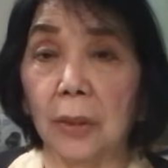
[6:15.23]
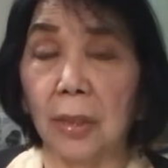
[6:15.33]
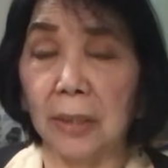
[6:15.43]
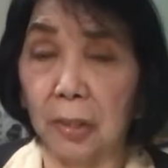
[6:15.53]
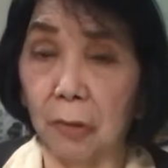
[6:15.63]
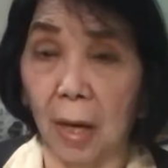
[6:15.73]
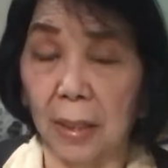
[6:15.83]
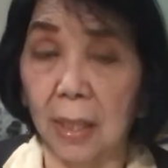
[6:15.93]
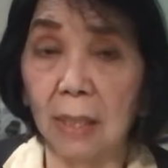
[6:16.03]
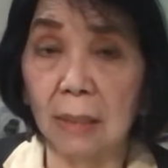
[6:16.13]
Let's try
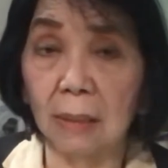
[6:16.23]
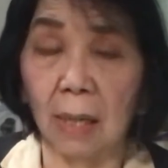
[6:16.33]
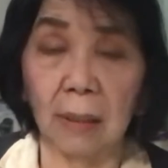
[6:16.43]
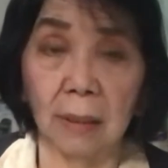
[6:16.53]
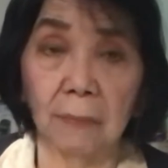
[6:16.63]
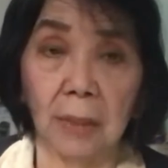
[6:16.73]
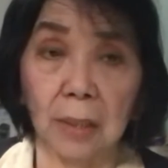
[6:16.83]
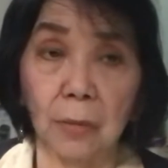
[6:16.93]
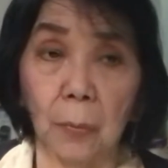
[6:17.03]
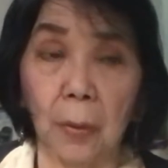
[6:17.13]
this, and if it
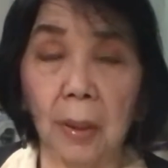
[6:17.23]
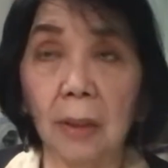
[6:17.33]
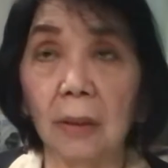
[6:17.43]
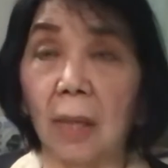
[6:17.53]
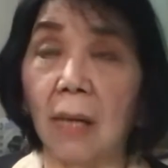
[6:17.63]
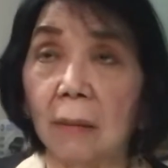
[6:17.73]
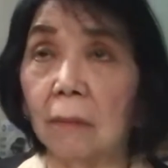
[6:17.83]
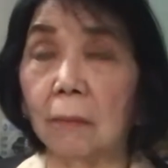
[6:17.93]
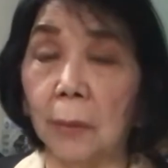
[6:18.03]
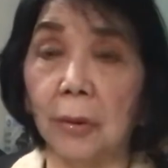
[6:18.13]
doesn't work,
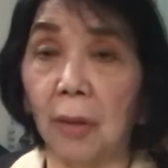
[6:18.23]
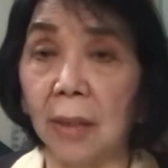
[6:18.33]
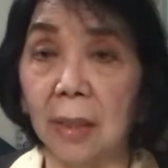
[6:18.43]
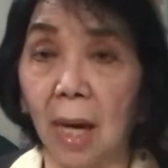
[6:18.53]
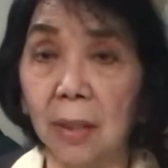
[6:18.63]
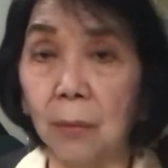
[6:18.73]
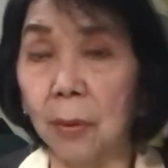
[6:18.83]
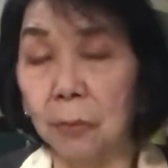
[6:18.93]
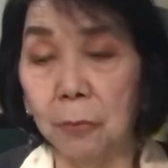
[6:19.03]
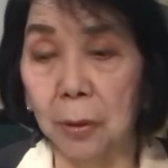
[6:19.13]
then we'll try the other
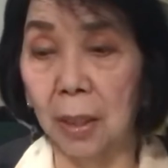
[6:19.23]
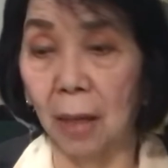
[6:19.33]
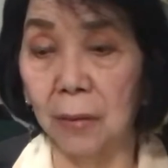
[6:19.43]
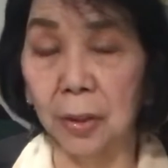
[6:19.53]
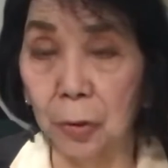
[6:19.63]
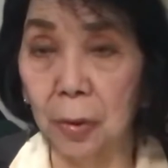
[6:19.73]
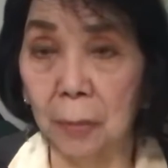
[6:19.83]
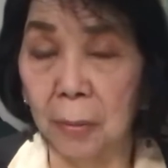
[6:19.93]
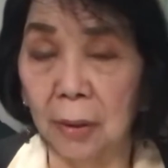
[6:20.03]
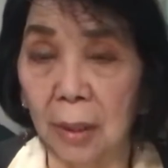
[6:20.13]
one for the other
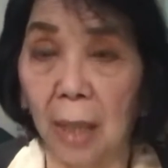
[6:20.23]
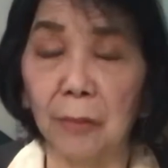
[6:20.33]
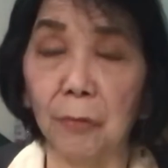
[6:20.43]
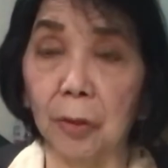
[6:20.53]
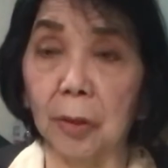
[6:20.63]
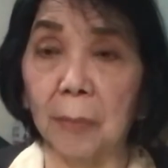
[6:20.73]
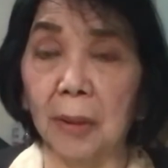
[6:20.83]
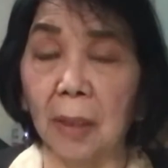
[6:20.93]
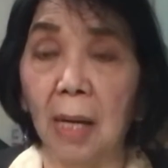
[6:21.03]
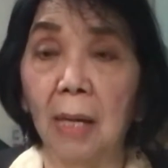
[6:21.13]
treatment, kind of
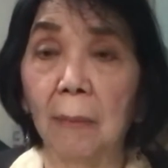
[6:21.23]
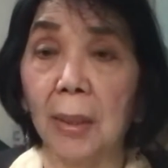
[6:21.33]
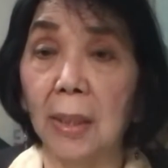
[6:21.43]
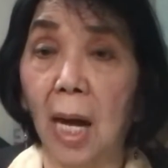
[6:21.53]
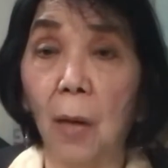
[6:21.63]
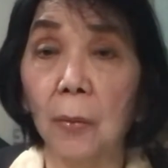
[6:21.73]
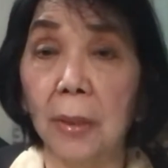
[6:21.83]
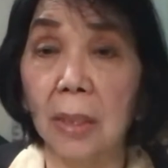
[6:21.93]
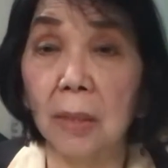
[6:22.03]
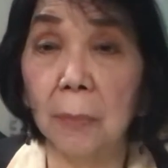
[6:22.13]
treatment. But now with
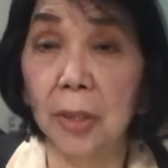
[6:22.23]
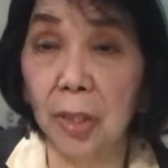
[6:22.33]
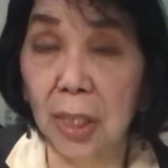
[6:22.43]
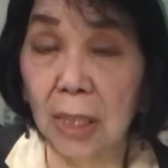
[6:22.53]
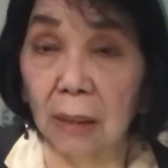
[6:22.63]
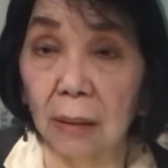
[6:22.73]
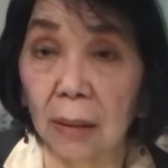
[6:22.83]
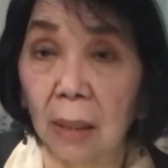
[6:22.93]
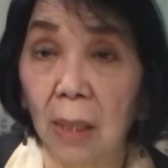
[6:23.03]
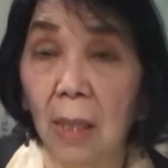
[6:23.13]
these machines,
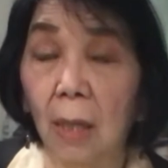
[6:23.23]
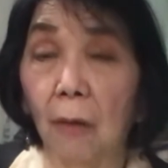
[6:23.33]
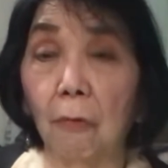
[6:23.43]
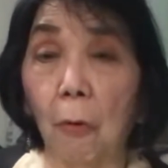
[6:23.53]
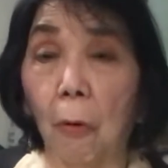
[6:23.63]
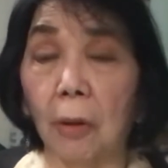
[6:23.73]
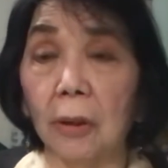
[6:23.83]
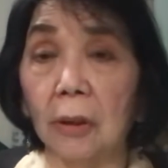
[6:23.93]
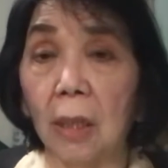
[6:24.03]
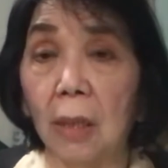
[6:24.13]
of
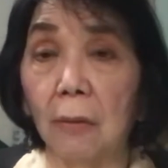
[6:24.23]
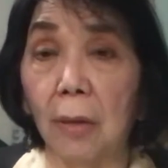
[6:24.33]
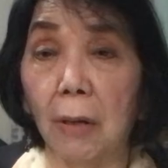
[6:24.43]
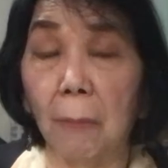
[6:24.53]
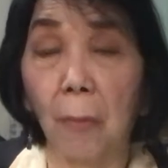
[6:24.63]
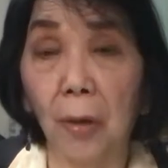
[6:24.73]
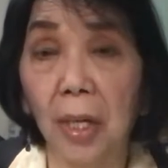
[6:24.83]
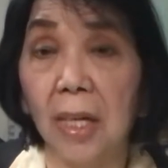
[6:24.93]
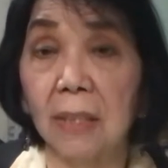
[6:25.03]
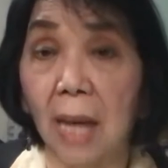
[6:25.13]
course, they are more or
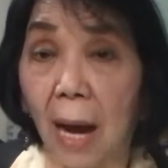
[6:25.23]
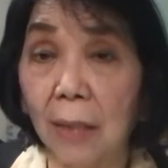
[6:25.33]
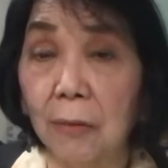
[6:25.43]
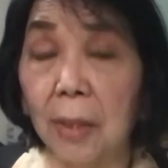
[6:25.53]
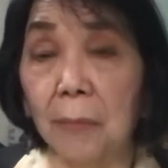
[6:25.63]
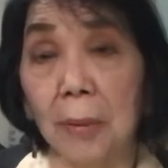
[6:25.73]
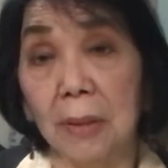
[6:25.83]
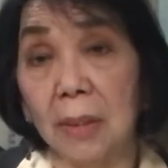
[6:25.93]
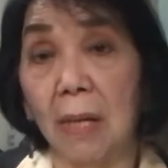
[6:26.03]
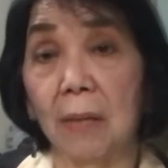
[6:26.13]
less accurate
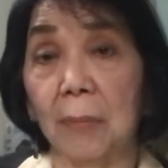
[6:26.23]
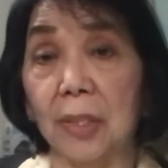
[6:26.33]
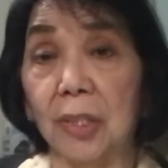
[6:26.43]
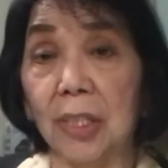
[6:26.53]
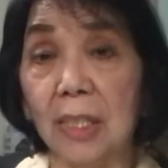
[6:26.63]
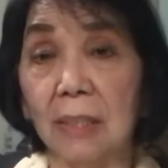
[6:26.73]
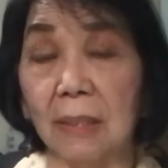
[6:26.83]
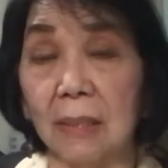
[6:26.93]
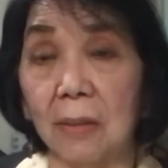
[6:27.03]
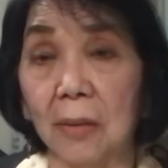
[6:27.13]
because they are
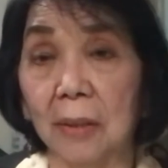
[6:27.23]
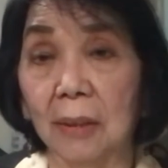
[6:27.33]
machines, no?